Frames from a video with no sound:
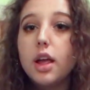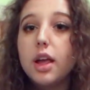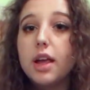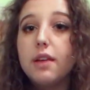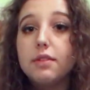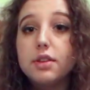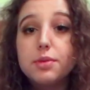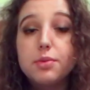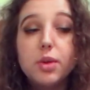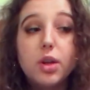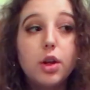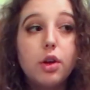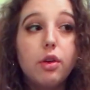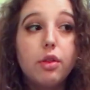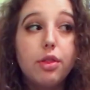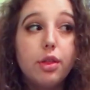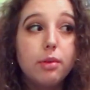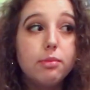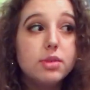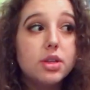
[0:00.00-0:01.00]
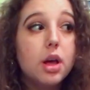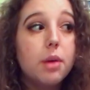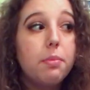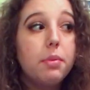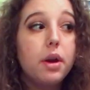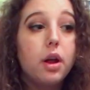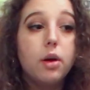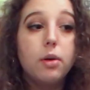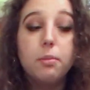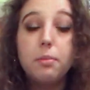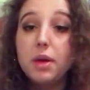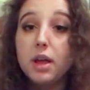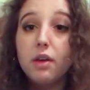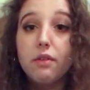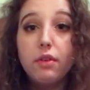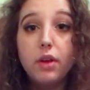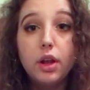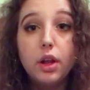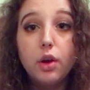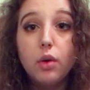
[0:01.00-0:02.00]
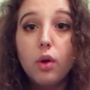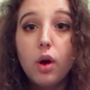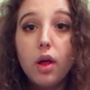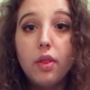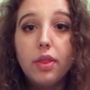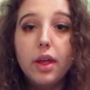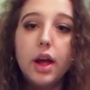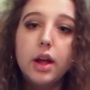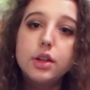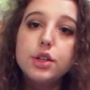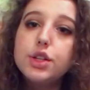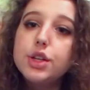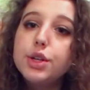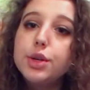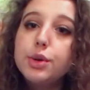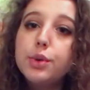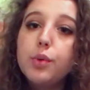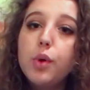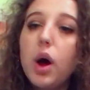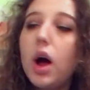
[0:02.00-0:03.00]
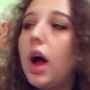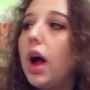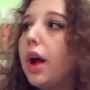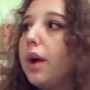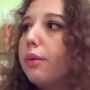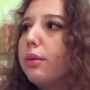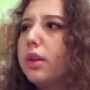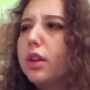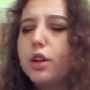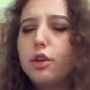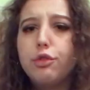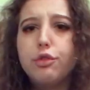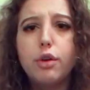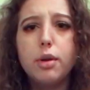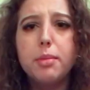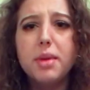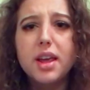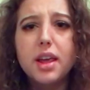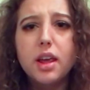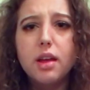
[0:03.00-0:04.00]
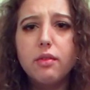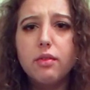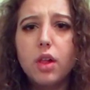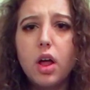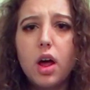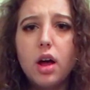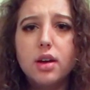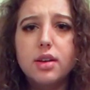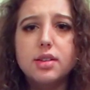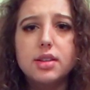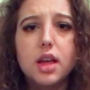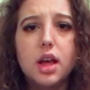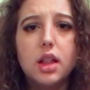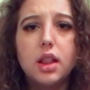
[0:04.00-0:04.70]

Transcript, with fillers: give this video a thumbs up and I'll make a video on that too. I really enjoy making vlogs.